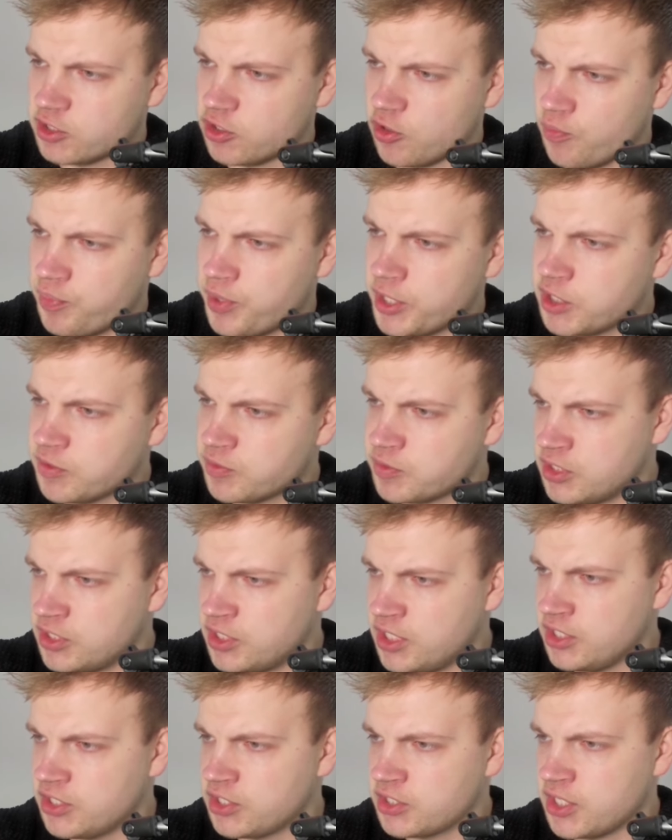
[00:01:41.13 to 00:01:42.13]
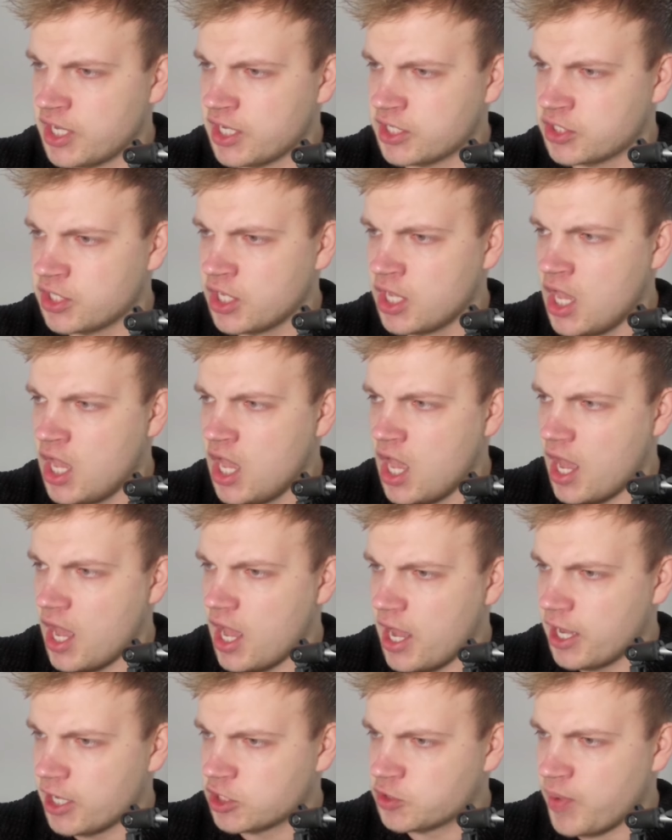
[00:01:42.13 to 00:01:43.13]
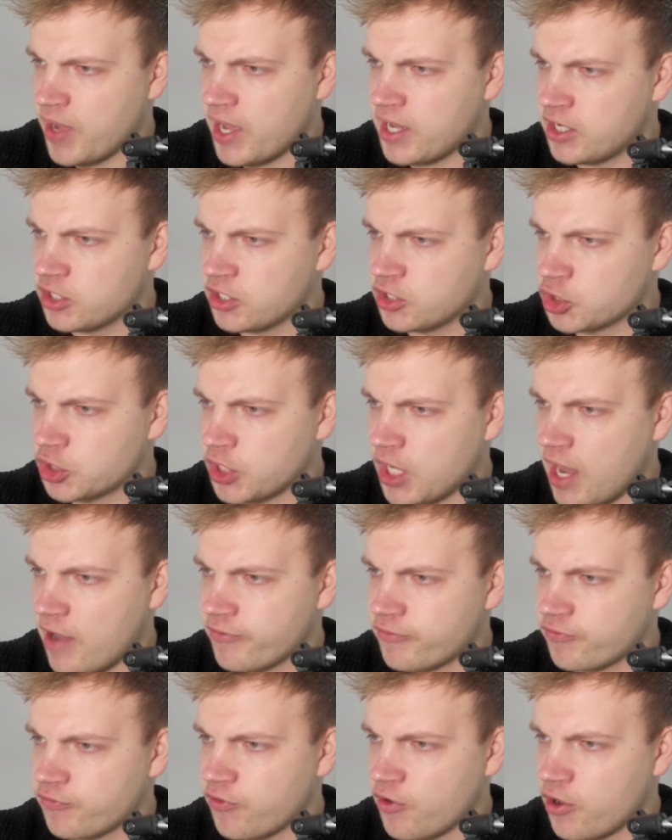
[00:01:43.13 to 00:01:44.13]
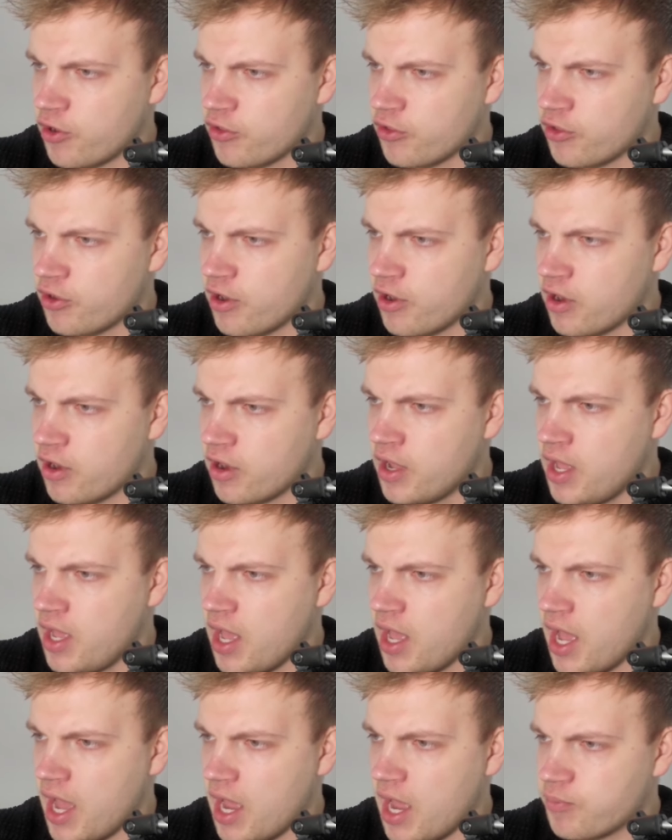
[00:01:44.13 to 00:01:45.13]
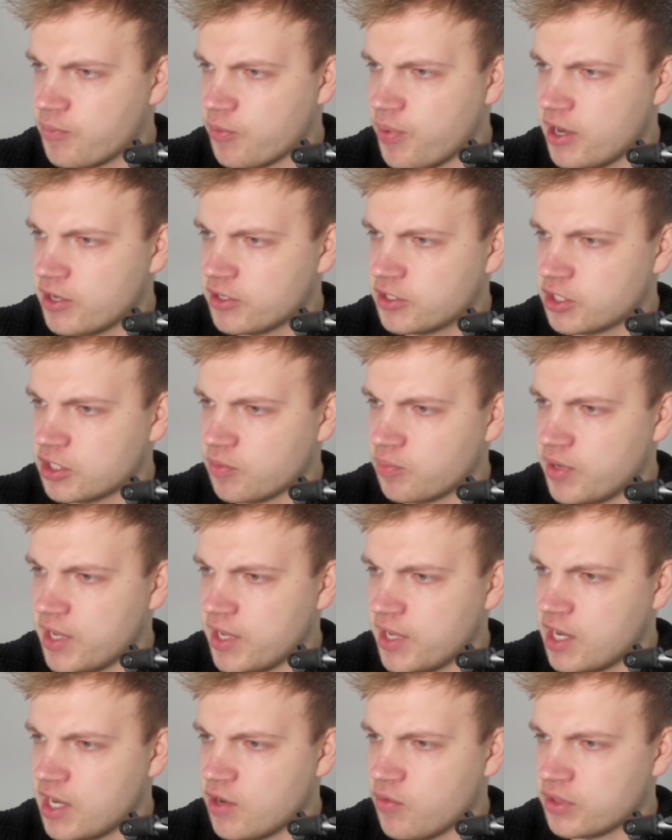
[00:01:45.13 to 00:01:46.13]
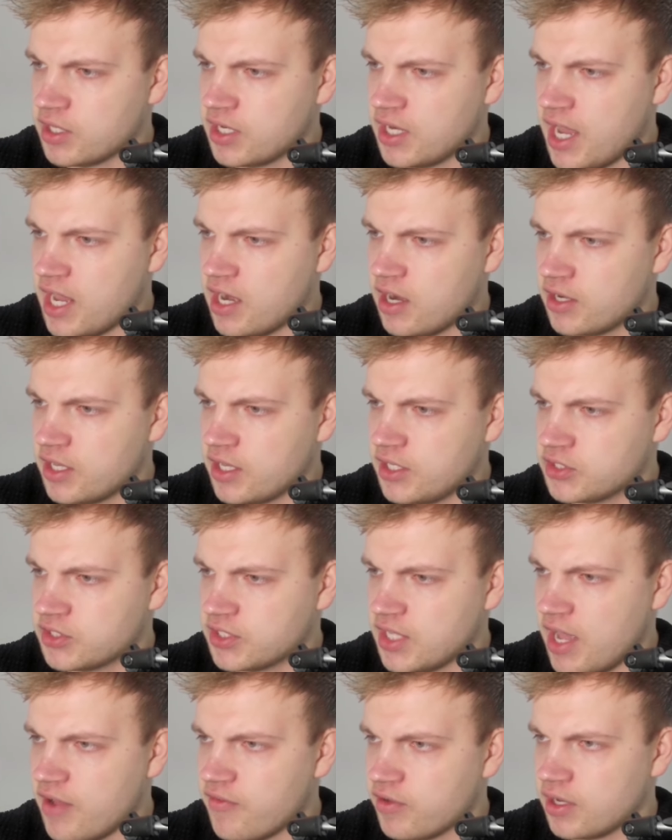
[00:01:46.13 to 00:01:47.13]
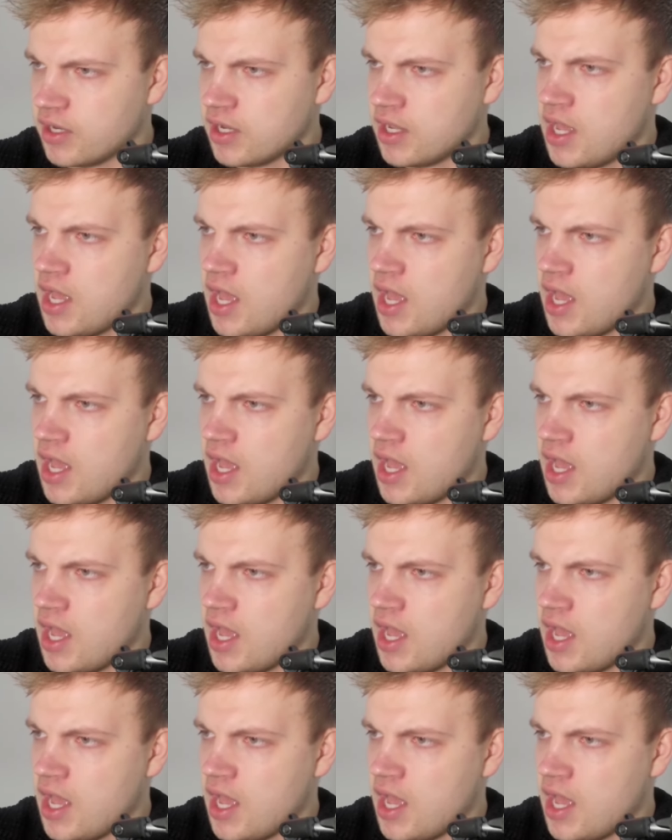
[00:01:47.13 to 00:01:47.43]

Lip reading: So bishop to d6, expanding the shaft further, and preparing to complete it with the knight on e7.